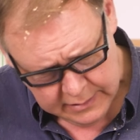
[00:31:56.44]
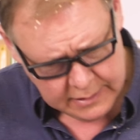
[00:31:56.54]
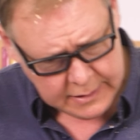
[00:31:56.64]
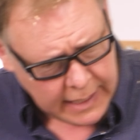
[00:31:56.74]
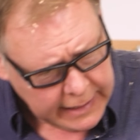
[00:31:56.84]

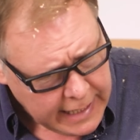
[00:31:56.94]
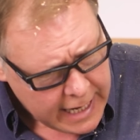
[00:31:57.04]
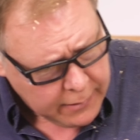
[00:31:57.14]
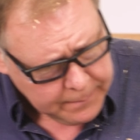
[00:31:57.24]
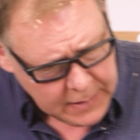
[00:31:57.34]
to take
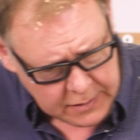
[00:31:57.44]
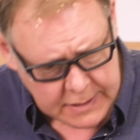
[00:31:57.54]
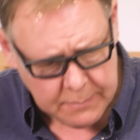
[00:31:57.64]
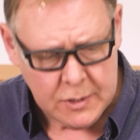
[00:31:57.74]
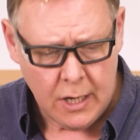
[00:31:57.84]
out. Now
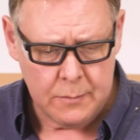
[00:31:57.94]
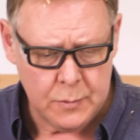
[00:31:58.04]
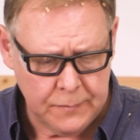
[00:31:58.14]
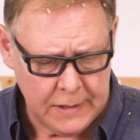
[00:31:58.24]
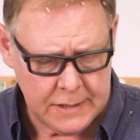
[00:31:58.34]
sometimes
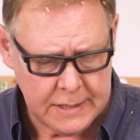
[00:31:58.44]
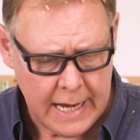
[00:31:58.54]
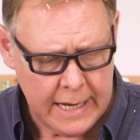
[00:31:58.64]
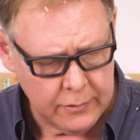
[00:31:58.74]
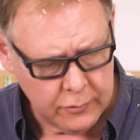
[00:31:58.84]
with this
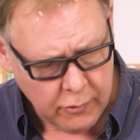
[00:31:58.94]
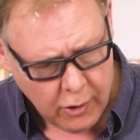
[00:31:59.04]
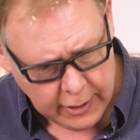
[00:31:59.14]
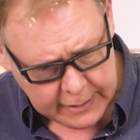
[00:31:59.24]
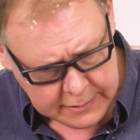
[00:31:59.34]
standard
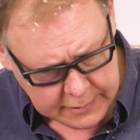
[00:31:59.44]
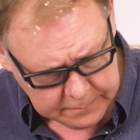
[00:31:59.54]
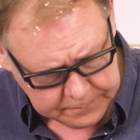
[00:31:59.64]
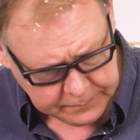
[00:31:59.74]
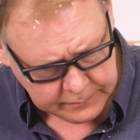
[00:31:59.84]
grind,
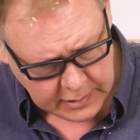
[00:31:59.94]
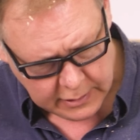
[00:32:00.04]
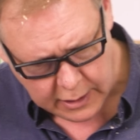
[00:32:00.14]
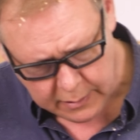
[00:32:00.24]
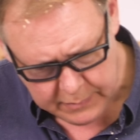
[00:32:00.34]

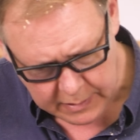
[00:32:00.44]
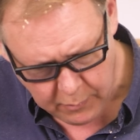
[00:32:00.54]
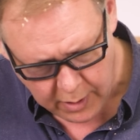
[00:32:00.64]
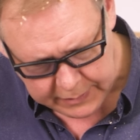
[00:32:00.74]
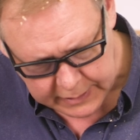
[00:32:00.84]
it
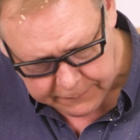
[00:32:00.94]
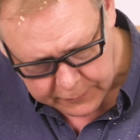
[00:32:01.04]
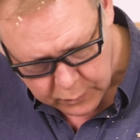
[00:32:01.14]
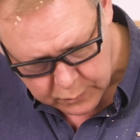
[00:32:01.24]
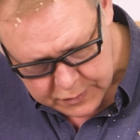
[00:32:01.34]
might be
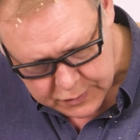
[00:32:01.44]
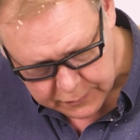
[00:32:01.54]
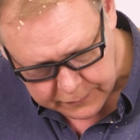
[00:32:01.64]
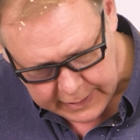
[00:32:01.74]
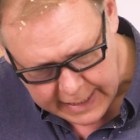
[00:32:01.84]
difficult to
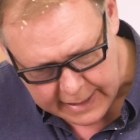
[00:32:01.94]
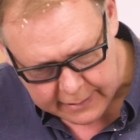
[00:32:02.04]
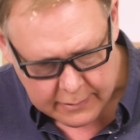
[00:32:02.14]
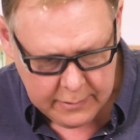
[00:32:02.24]
sort of get